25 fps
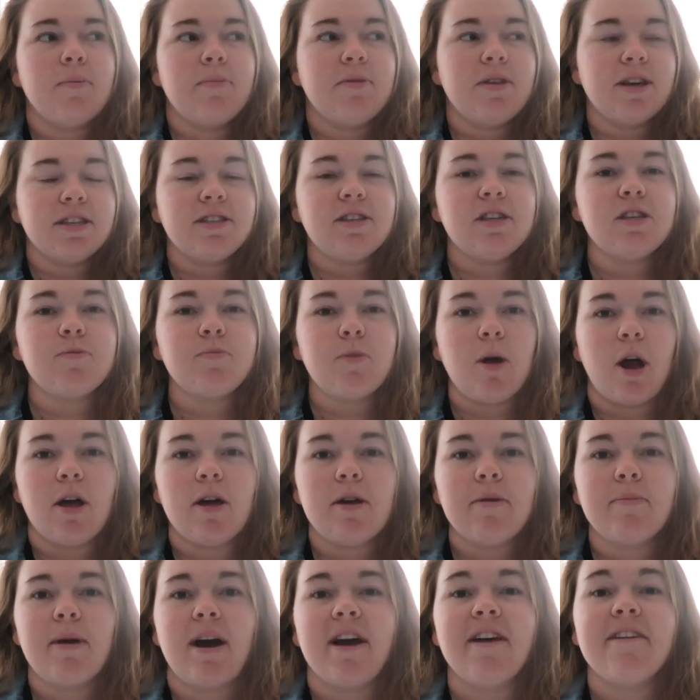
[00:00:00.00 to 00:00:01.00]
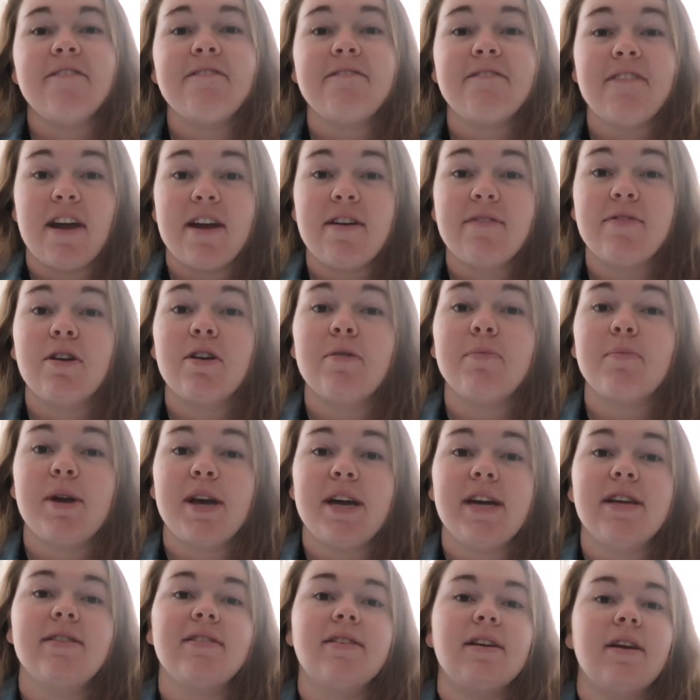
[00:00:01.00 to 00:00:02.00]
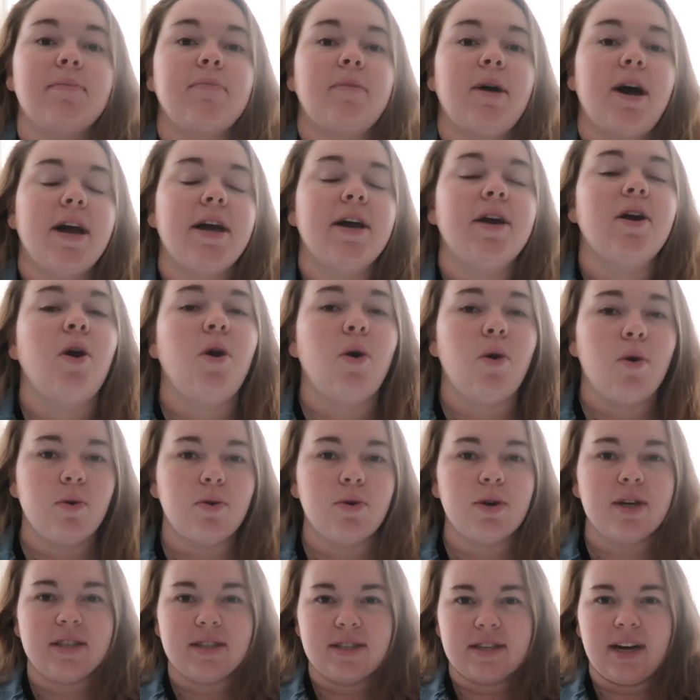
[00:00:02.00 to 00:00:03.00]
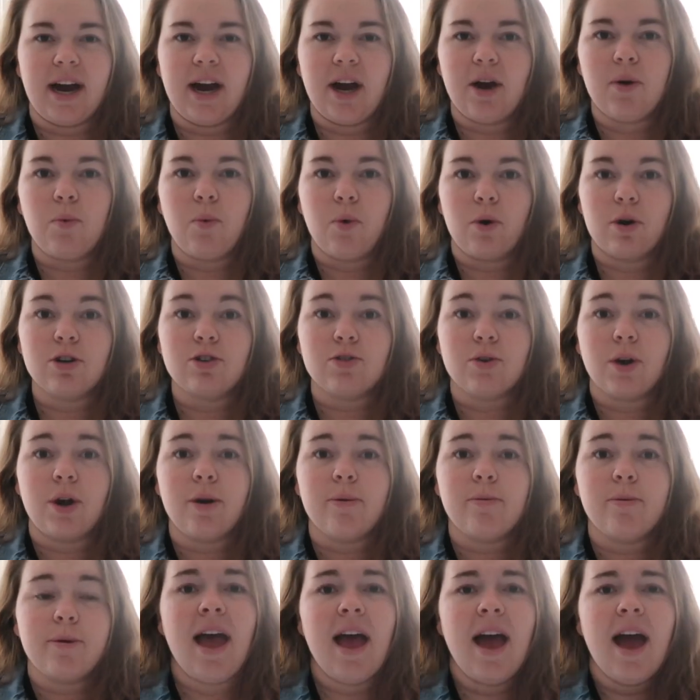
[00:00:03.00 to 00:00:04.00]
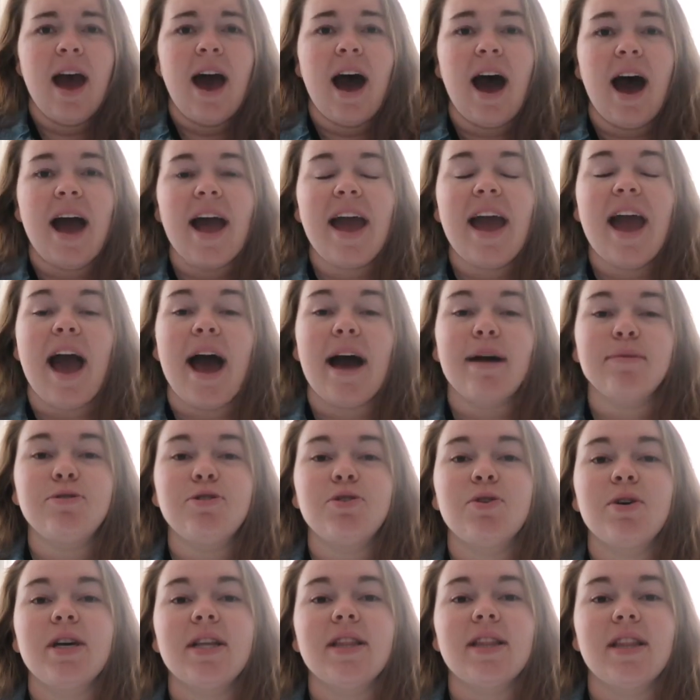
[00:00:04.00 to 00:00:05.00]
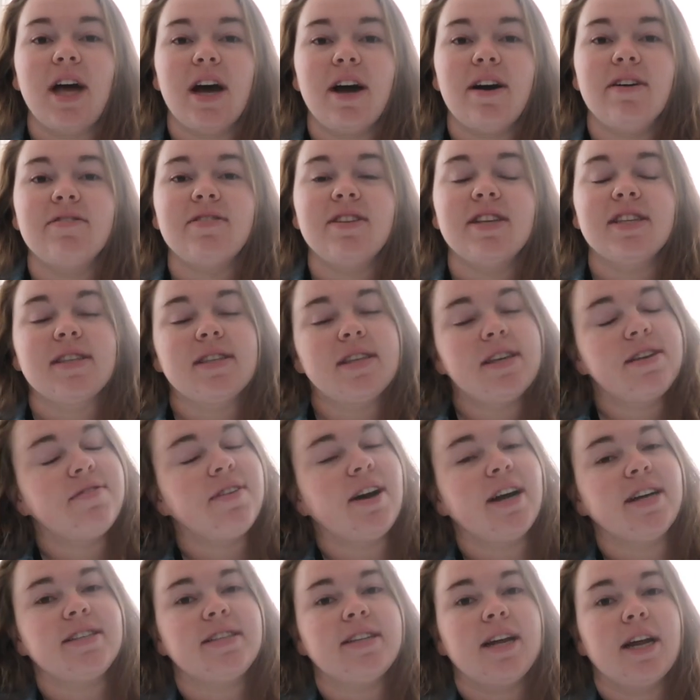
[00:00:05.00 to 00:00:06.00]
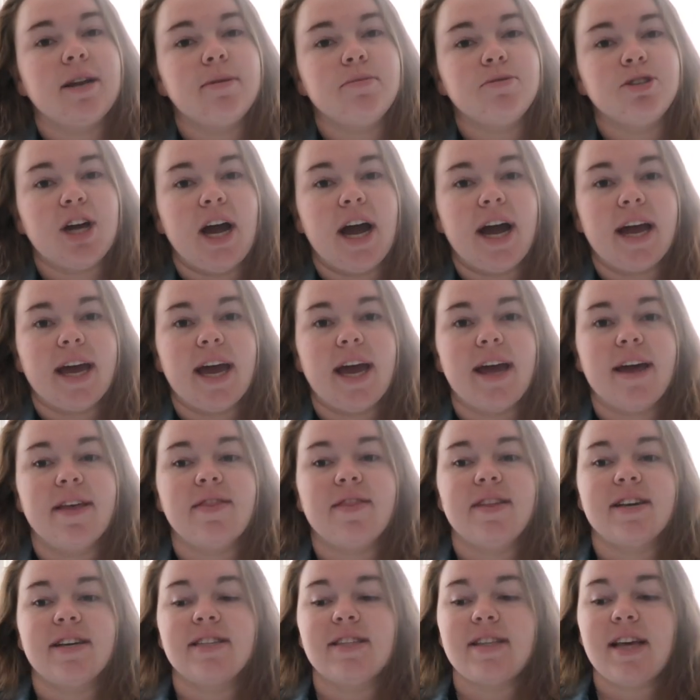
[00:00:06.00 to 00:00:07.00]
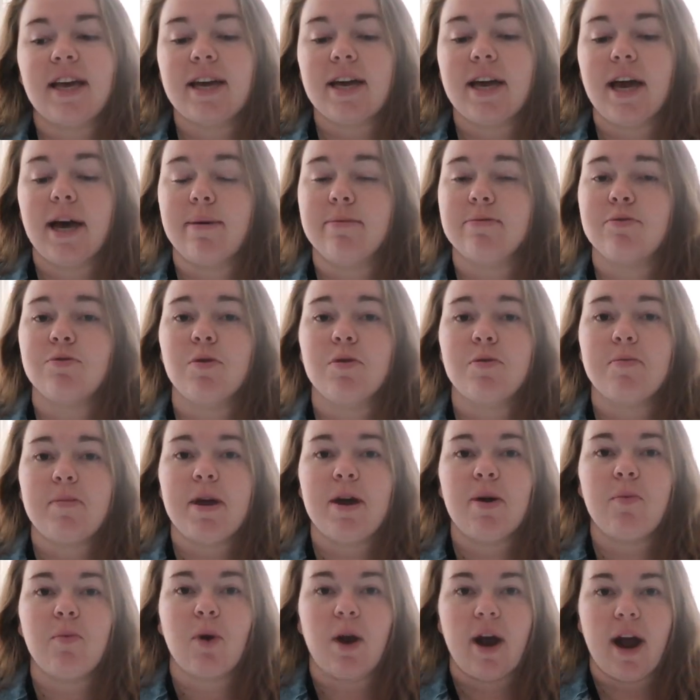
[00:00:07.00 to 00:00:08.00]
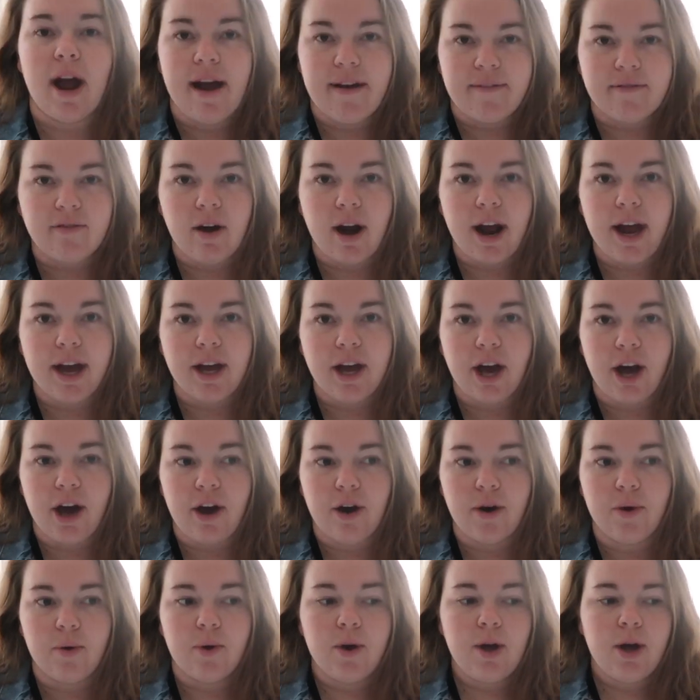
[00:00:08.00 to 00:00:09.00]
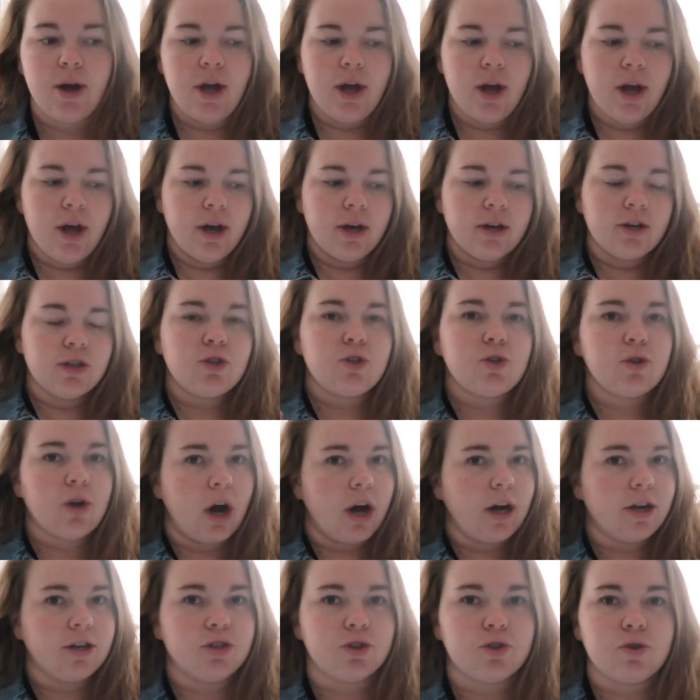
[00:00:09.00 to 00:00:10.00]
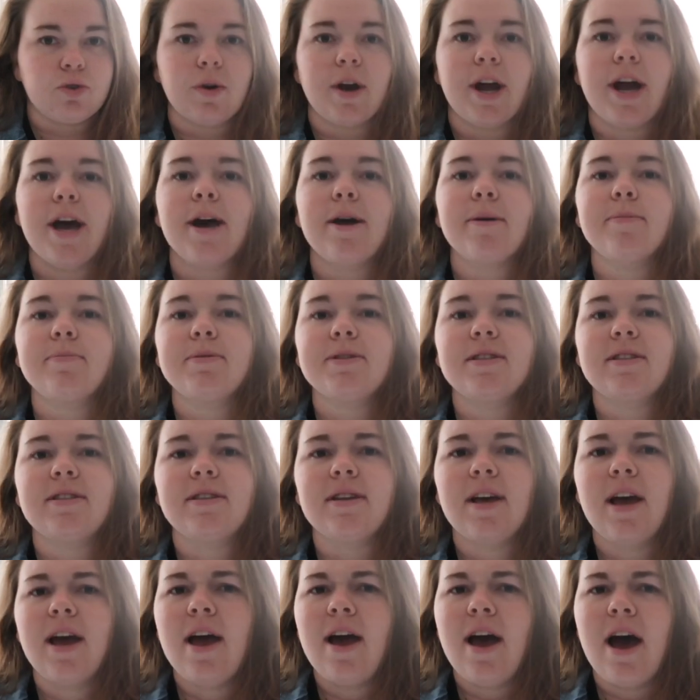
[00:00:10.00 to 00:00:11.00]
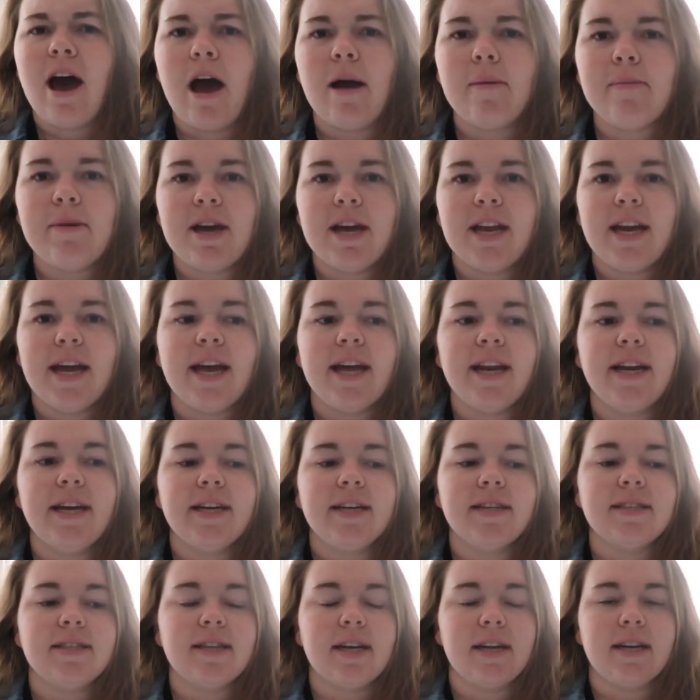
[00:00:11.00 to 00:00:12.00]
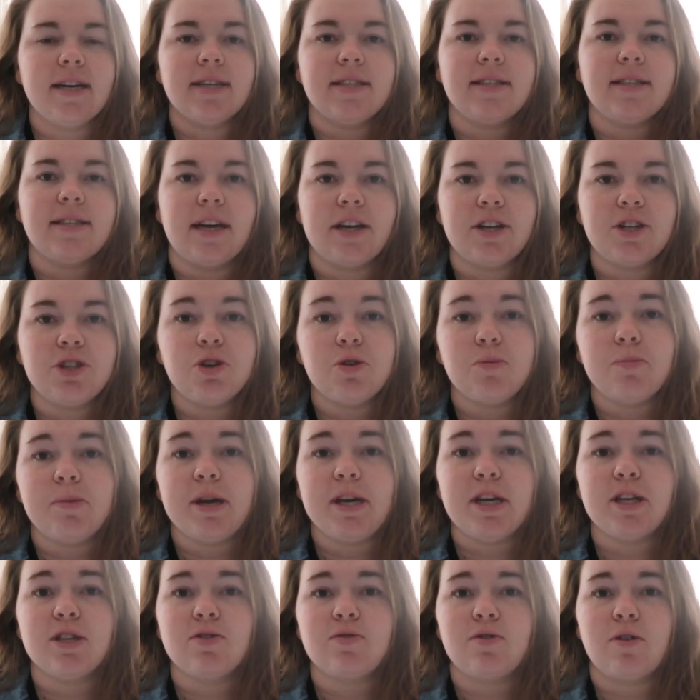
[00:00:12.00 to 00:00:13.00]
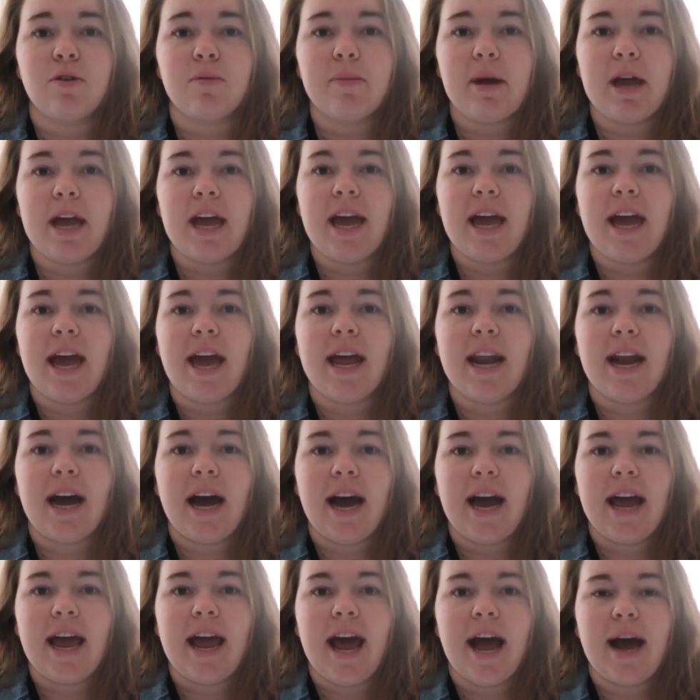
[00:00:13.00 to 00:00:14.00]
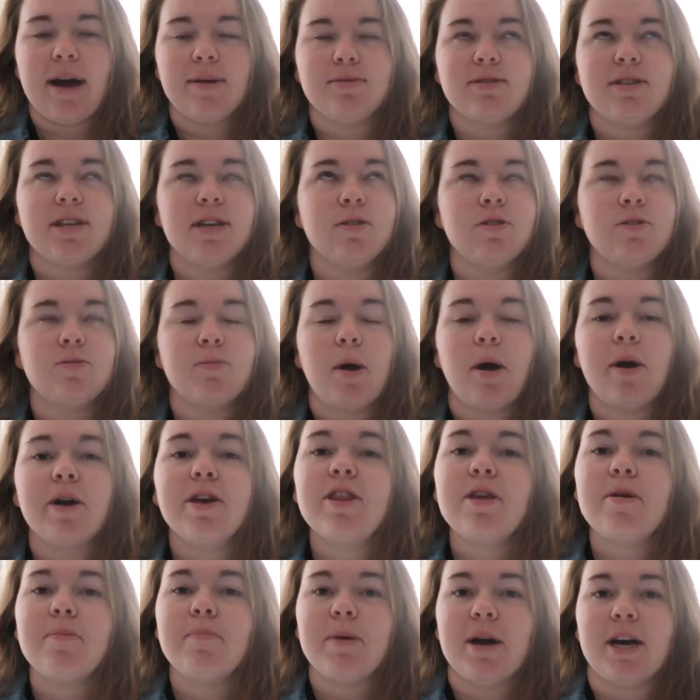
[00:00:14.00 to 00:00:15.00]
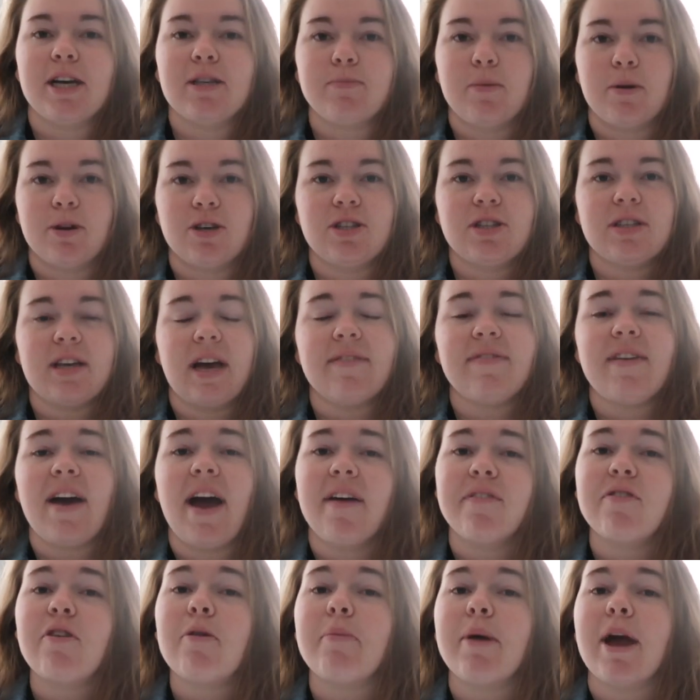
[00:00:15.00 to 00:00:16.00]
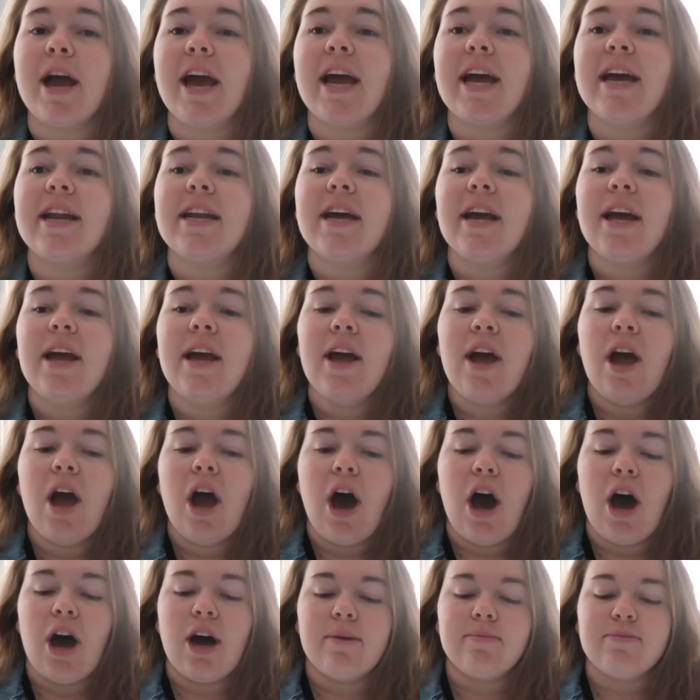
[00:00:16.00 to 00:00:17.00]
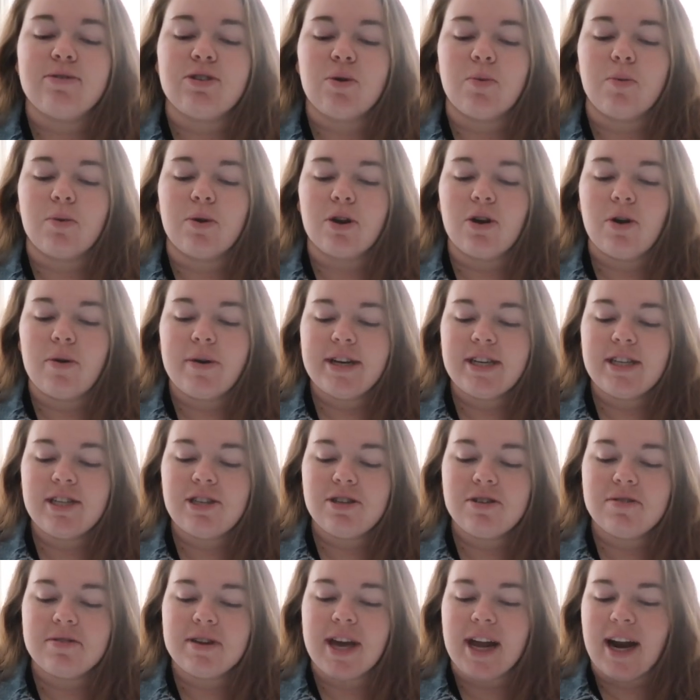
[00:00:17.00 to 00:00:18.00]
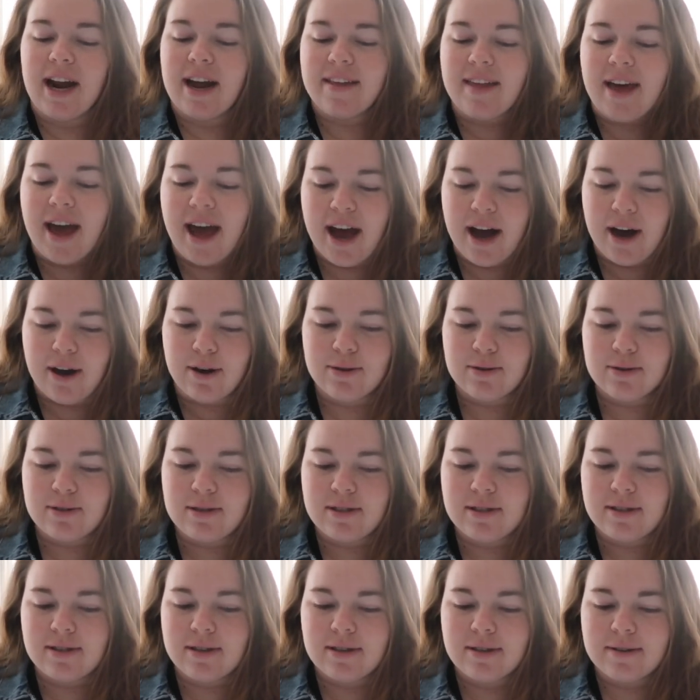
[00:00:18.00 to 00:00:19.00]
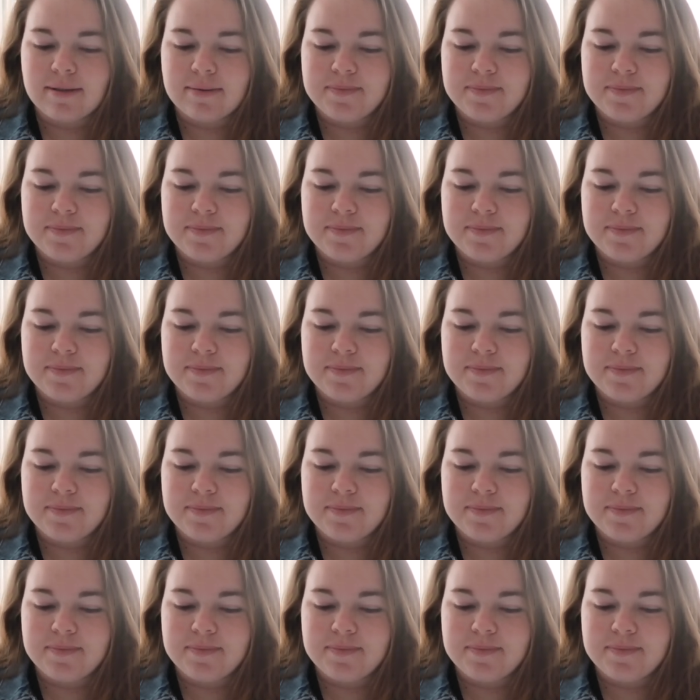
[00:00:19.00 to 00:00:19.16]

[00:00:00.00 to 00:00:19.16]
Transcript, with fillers: This is probably my favorite piece in my whole entire wardrobe. I absolutely love this Levi's denim jacket. This thing comes with me wherever I go, tr on trips. I mean, it is an essential piece for me and I abs it was probably the best purchase I've ever made. Um, so we're going to get out of the house,